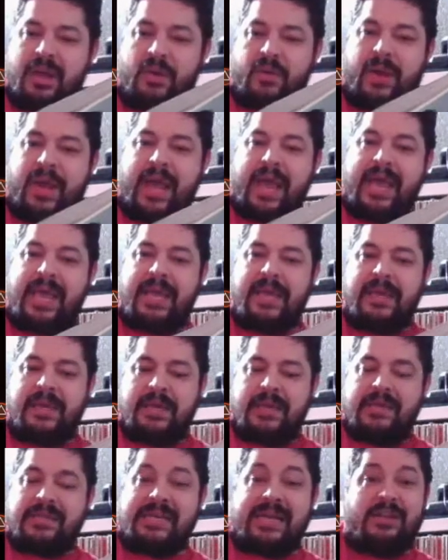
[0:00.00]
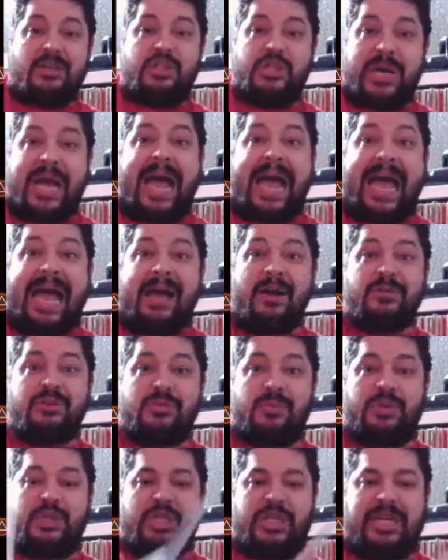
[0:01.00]
Okay, it tells you how
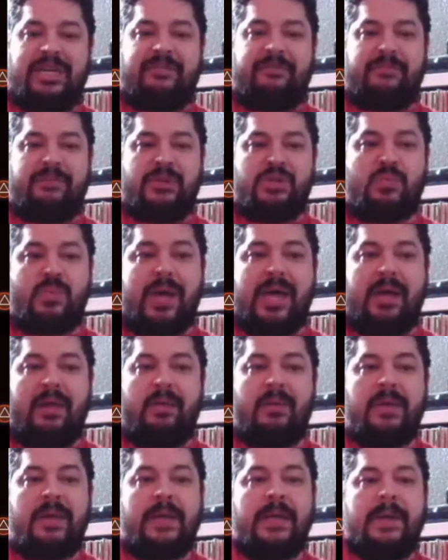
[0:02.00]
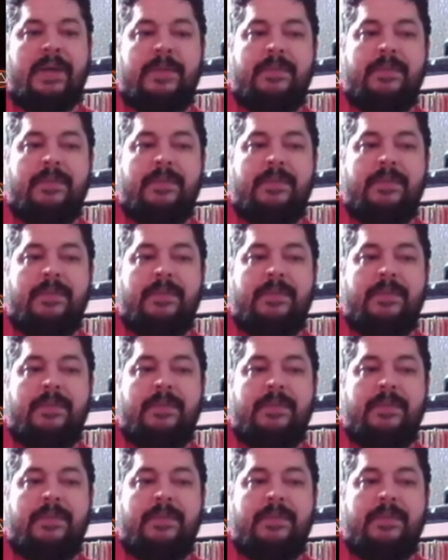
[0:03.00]
to achieve them as well.